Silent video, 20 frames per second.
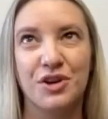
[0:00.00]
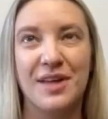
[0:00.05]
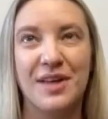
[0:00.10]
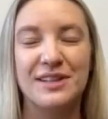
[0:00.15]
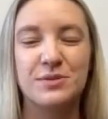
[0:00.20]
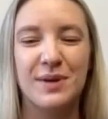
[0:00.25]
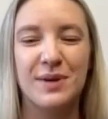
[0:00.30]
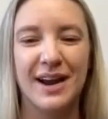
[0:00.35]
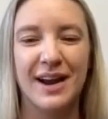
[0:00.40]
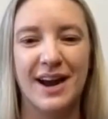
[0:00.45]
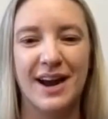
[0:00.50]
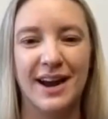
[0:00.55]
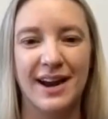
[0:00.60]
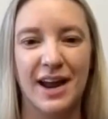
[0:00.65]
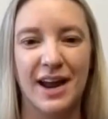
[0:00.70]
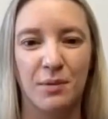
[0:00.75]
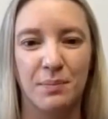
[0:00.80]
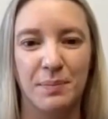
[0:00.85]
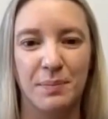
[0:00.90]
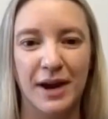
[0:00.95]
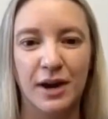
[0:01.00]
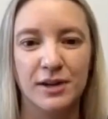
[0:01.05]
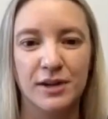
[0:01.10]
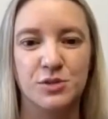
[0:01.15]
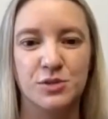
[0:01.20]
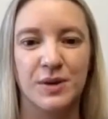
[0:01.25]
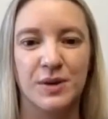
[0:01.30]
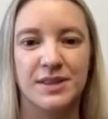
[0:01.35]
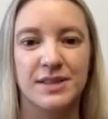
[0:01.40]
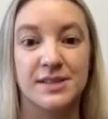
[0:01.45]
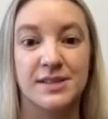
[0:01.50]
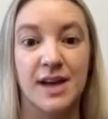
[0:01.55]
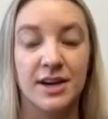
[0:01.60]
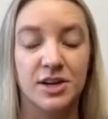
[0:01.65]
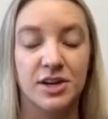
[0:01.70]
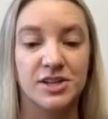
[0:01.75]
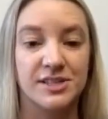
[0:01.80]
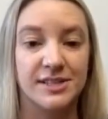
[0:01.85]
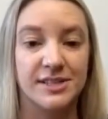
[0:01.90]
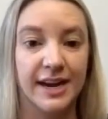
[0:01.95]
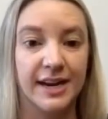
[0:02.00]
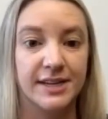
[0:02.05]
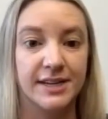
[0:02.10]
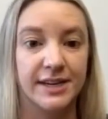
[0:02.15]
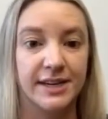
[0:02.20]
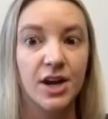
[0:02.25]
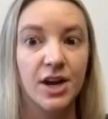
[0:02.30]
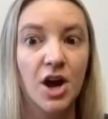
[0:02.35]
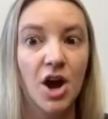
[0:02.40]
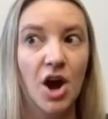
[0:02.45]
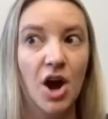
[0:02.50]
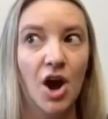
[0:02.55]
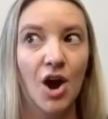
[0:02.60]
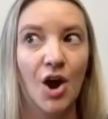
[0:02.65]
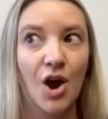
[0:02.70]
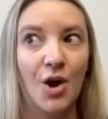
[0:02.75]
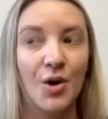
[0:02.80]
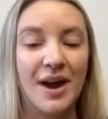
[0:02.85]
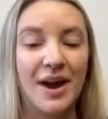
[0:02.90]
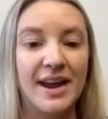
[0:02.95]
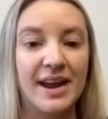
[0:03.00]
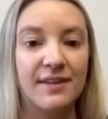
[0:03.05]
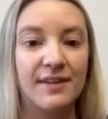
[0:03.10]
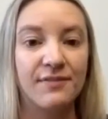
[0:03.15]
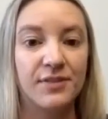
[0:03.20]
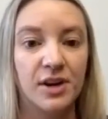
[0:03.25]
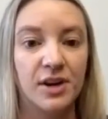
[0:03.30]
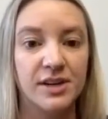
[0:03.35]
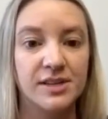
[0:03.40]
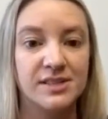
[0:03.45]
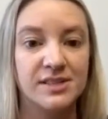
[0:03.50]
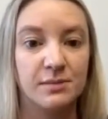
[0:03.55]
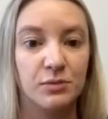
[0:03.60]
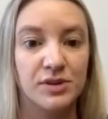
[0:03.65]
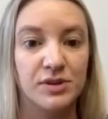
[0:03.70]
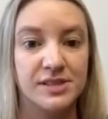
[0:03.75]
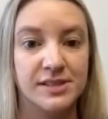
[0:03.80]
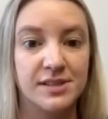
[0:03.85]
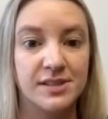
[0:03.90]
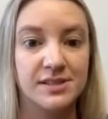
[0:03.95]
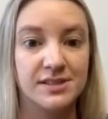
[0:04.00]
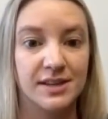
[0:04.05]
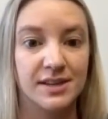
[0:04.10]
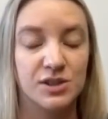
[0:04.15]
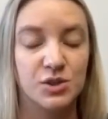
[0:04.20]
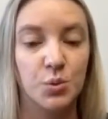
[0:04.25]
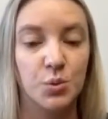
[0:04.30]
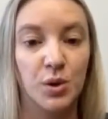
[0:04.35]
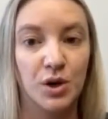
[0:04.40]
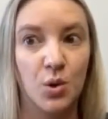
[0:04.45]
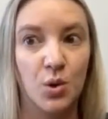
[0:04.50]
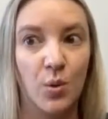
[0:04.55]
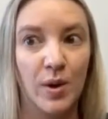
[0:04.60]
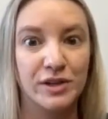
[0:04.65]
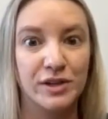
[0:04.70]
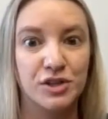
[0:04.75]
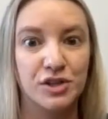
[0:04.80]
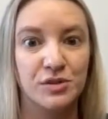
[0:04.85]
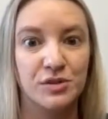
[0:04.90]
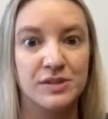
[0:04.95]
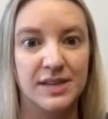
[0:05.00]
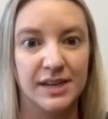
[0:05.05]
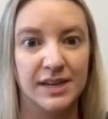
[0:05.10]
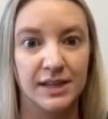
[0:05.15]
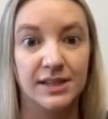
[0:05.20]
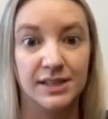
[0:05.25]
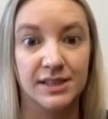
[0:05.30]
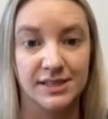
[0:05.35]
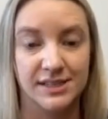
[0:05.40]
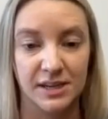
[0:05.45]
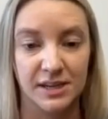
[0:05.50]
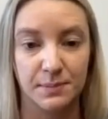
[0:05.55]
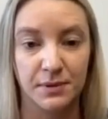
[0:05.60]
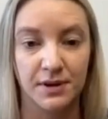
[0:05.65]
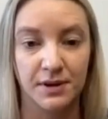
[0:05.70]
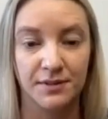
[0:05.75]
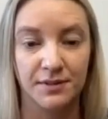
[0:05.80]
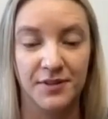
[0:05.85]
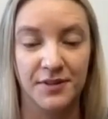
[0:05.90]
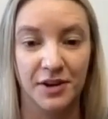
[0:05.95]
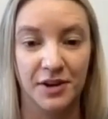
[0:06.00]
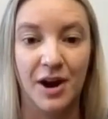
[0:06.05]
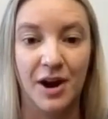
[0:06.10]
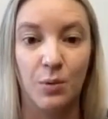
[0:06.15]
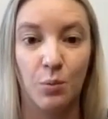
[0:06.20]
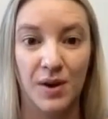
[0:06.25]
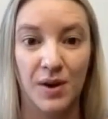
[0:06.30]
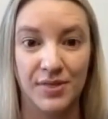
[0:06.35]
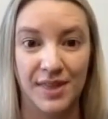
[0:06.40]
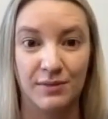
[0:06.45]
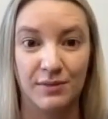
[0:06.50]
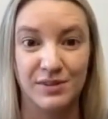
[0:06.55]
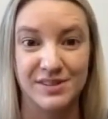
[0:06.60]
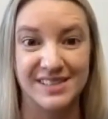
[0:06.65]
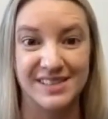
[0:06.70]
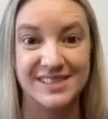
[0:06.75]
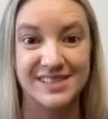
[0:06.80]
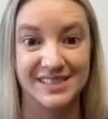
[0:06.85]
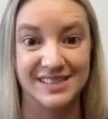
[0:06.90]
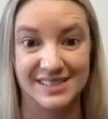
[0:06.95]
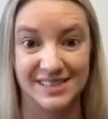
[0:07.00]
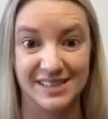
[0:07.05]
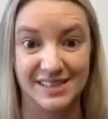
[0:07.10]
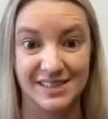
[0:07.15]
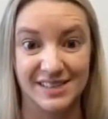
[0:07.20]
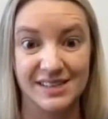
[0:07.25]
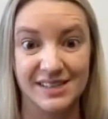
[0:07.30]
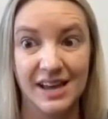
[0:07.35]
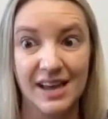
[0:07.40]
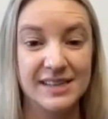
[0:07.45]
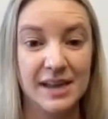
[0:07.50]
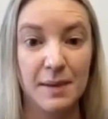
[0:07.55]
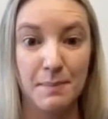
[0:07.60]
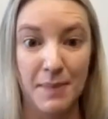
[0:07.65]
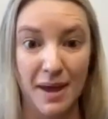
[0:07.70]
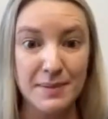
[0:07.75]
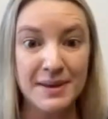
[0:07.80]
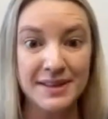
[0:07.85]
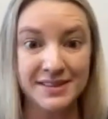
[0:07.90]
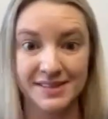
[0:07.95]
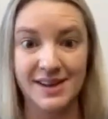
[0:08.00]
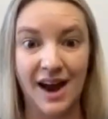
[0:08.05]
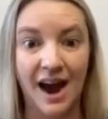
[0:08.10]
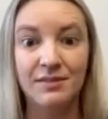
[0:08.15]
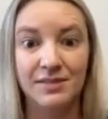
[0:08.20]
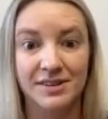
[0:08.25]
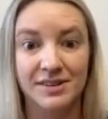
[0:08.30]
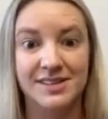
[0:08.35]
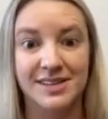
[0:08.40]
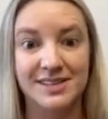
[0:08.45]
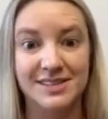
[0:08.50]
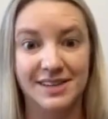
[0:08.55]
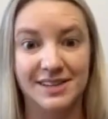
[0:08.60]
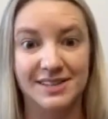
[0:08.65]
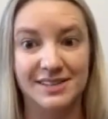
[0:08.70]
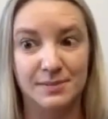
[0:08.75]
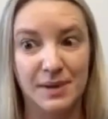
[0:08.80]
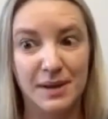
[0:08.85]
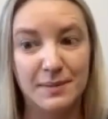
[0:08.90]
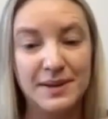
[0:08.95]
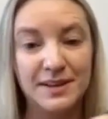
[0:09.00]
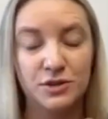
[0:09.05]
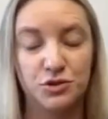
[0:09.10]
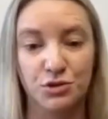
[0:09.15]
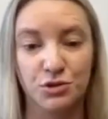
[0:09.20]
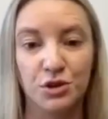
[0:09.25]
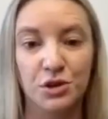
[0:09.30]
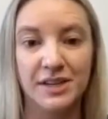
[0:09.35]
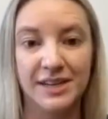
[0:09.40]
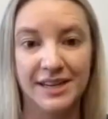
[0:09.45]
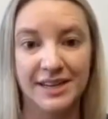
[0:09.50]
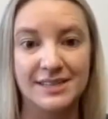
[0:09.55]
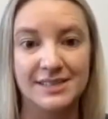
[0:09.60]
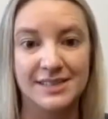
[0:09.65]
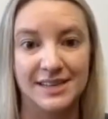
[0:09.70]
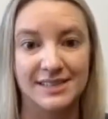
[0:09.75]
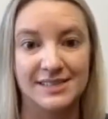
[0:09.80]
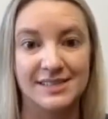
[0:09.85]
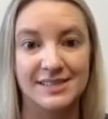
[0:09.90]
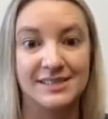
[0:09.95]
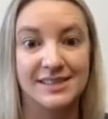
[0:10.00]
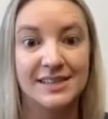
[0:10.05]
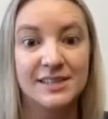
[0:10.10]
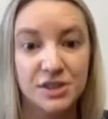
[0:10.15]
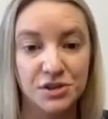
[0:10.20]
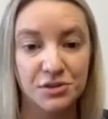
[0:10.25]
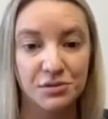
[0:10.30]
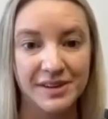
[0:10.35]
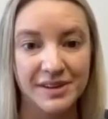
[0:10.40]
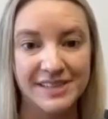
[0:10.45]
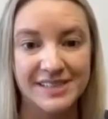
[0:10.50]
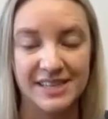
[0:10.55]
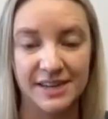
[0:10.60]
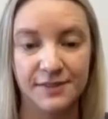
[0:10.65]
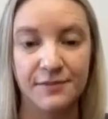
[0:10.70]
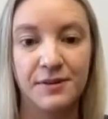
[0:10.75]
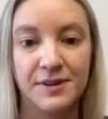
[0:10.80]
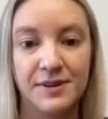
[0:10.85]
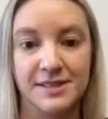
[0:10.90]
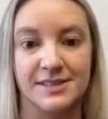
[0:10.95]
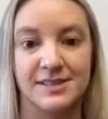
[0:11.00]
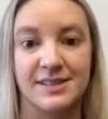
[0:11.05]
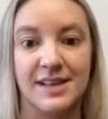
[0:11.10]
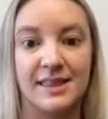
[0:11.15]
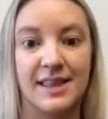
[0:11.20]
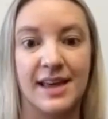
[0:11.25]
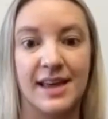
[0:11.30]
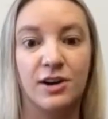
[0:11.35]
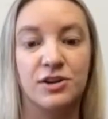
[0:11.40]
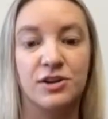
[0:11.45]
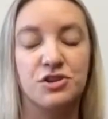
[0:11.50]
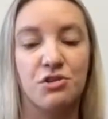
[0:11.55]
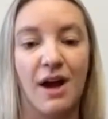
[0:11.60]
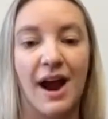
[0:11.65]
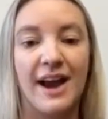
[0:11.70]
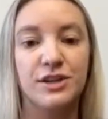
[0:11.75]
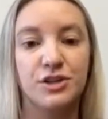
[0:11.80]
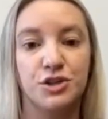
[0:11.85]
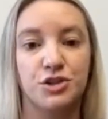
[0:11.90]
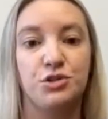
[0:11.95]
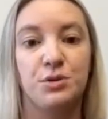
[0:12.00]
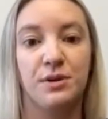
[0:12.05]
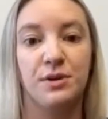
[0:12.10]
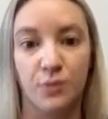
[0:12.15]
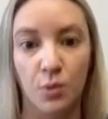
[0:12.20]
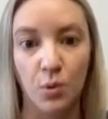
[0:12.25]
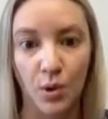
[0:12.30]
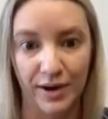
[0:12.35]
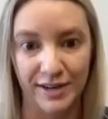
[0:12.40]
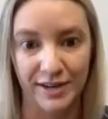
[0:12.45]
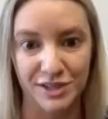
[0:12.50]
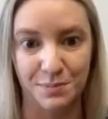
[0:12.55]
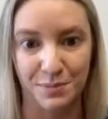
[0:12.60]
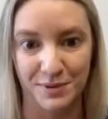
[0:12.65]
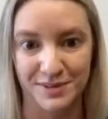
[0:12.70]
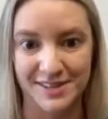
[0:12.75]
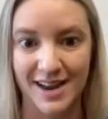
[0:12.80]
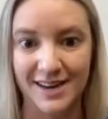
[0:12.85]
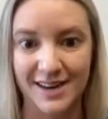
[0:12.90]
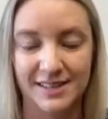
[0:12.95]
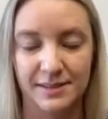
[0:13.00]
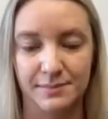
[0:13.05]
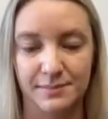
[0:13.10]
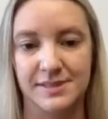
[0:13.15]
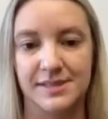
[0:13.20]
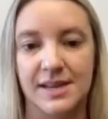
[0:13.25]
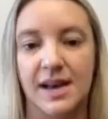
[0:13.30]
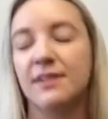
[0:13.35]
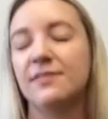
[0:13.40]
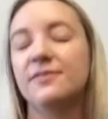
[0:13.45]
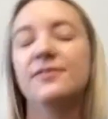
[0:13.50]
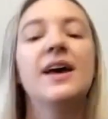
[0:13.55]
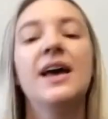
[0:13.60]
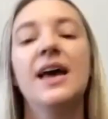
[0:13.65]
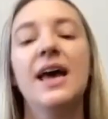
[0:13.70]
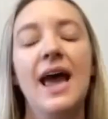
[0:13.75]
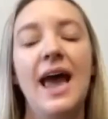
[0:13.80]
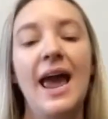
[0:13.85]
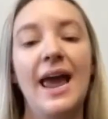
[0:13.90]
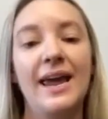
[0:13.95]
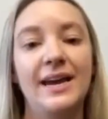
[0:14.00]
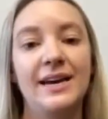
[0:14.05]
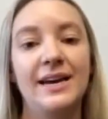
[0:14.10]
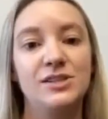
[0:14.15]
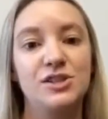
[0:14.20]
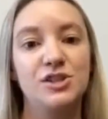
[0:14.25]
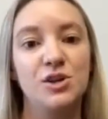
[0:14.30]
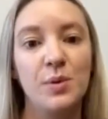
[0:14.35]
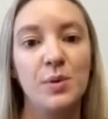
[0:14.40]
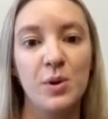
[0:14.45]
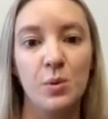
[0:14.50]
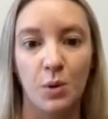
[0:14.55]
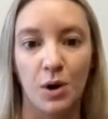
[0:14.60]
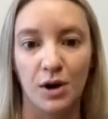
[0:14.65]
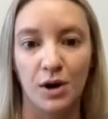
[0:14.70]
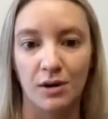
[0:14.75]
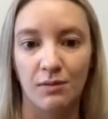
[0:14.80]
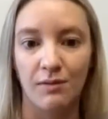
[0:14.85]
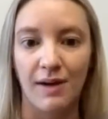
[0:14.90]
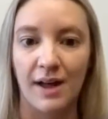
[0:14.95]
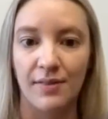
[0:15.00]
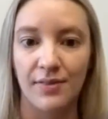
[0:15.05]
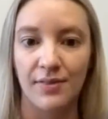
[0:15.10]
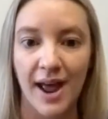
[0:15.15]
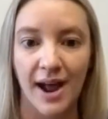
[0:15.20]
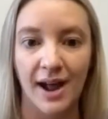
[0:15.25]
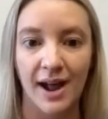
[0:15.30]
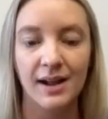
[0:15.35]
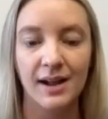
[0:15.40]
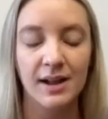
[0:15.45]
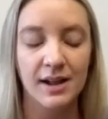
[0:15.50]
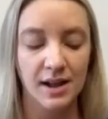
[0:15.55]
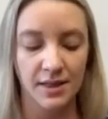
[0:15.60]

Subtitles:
that's what I help parents with is understanding, okay, if there is some resistance, we're going to dig a little deeper and figure out what that resistance is. Maybe it's not resistance. Maybe it truly is a sensory difference that they are trying to avoid to protect themselves. And so we work around that.